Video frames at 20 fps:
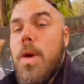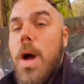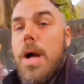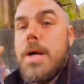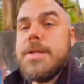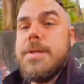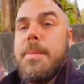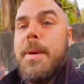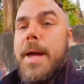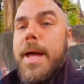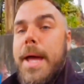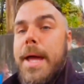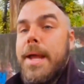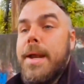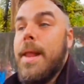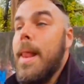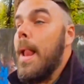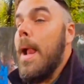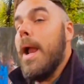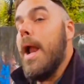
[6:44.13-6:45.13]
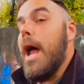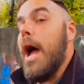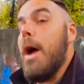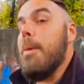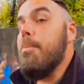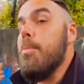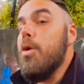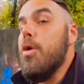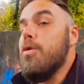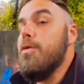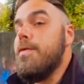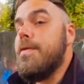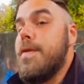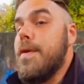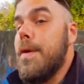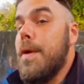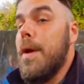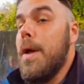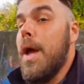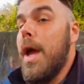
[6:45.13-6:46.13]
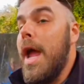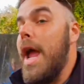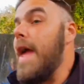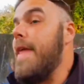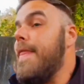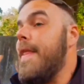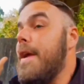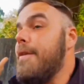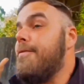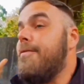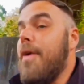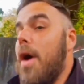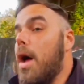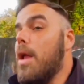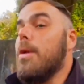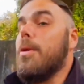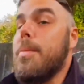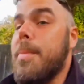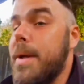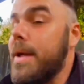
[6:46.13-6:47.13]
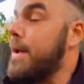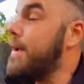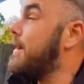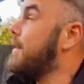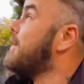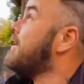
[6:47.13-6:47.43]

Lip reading: rocks in my head. I moved, and they followed me.